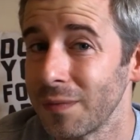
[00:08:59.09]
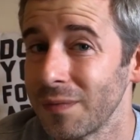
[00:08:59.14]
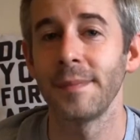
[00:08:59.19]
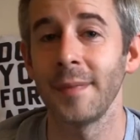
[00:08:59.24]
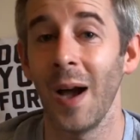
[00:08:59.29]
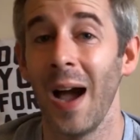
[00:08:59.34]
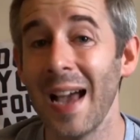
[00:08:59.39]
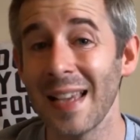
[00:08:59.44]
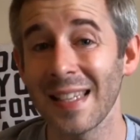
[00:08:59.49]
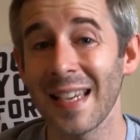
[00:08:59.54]

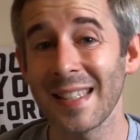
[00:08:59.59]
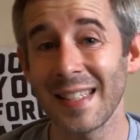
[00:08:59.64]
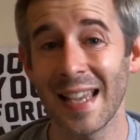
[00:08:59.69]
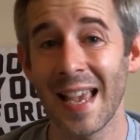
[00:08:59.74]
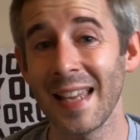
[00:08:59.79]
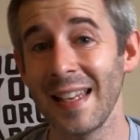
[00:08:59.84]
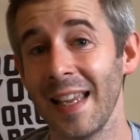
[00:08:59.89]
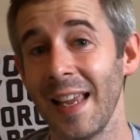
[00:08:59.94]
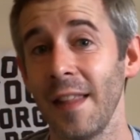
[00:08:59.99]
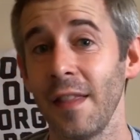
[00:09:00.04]
Now, as I
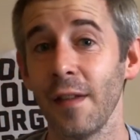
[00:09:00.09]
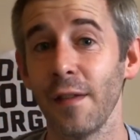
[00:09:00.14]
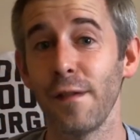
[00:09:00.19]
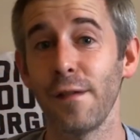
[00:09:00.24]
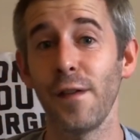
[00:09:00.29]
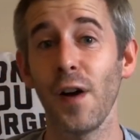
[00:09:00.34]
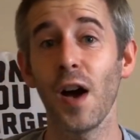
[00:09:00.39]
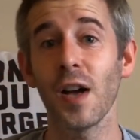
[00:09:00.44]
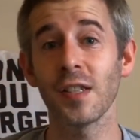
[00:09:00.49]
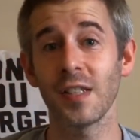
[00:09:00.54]
said in the
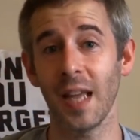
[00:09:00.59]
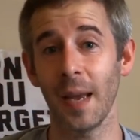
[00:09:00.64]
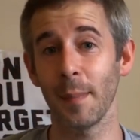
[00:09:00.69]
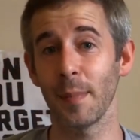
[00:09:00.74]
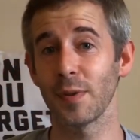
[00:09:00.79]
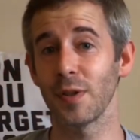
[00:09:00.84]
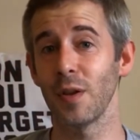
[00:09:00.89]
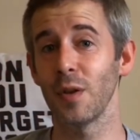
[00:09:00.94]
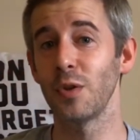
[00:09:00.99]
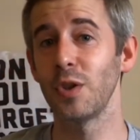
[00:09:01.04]
first
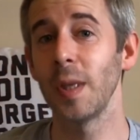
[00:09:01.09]
episode,